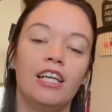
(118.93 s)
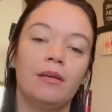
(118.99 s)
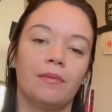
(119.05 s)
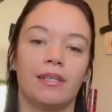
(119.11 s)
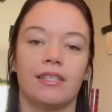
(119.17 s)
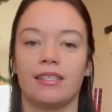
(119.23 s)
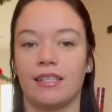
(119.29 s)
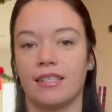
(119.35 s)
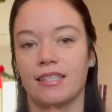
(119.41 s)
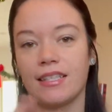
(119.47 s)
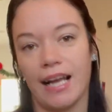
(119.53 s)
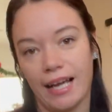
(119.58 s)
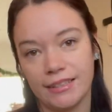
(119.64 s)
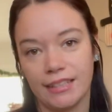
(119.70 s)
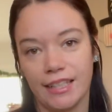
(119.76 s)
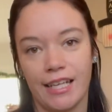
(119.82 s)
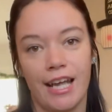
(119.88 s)
because this
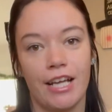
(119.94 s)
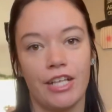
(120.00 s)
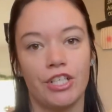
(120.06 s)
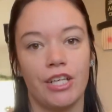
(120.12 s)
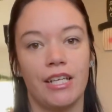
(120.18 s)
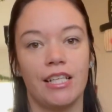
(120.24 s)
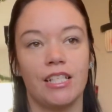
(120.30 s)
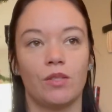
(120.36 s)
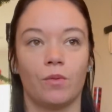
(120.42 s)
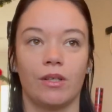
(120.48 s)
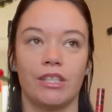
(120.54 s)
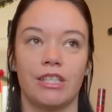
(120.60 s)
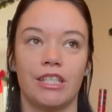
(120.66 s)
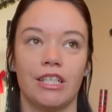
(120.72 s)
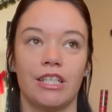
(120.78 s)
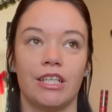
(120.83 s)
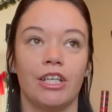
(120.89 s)
casting agent is
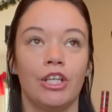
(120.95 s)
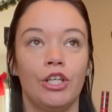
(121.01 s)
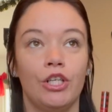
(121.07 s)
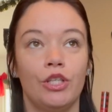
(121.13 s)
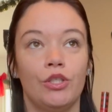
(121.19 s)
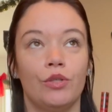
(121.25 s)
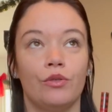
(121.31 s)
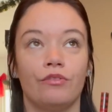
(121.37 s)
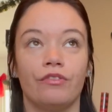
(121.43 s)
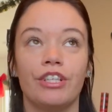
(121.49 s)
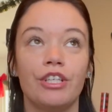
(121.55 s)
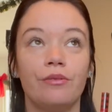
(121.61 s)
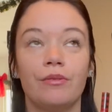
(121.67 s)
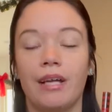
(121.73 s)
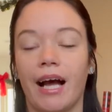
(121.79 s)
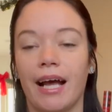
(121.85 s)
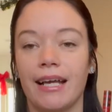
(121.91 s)
wanting to
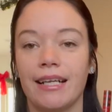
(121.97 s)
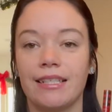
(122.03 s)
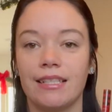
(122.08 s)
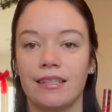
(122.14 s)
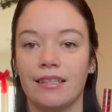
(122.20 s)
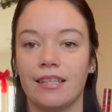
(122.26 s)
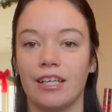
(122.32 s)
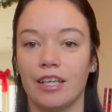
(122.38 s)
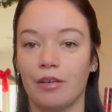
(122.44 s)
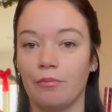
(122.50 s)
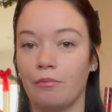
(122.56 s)
reunite the